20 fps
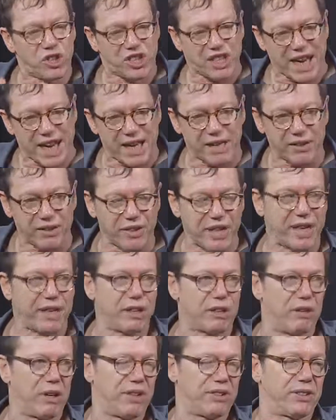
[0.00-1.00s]
channel that
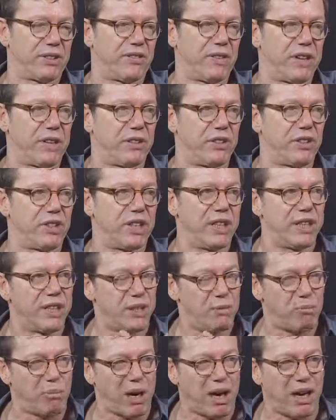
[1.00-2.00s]
aggressive energy
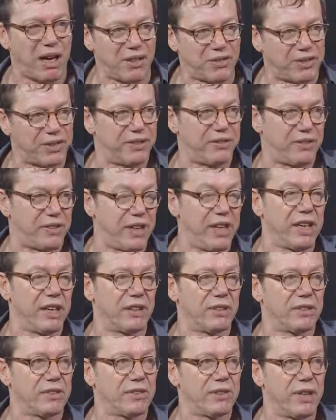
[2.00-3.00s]
into positive
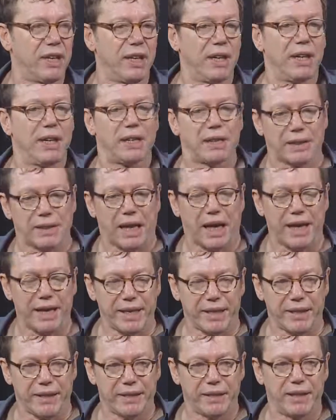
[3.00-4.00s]
things,
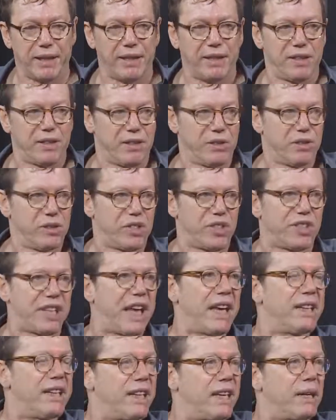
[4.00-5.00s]
like
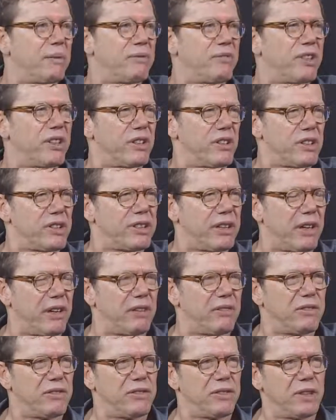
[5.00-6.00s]
standing up for
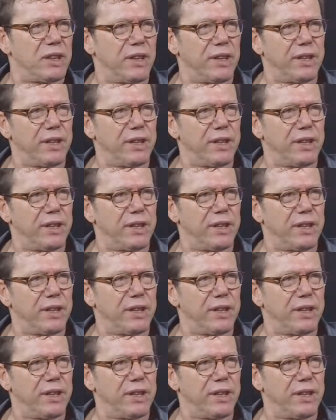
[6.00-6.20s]
yourself.